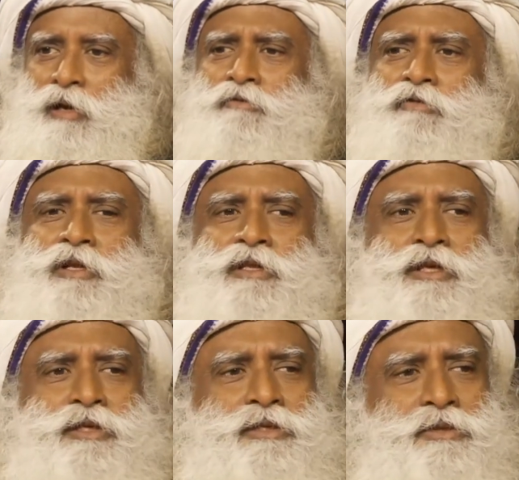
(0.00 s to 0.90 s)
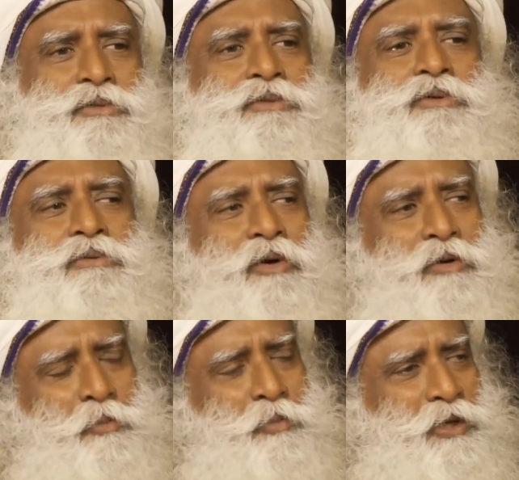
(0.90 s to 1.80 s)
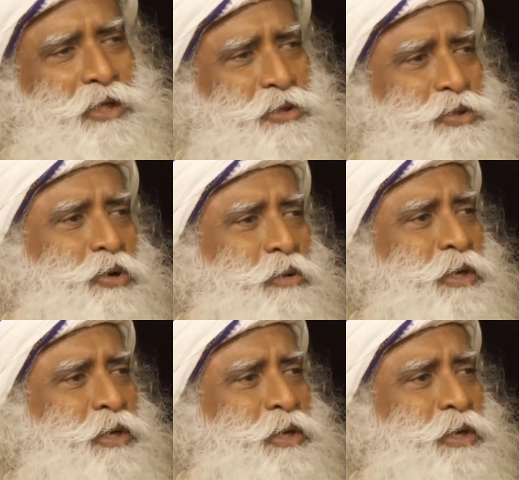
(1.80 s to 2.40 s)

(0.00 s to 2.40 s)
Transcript: For this, you don't want to put in so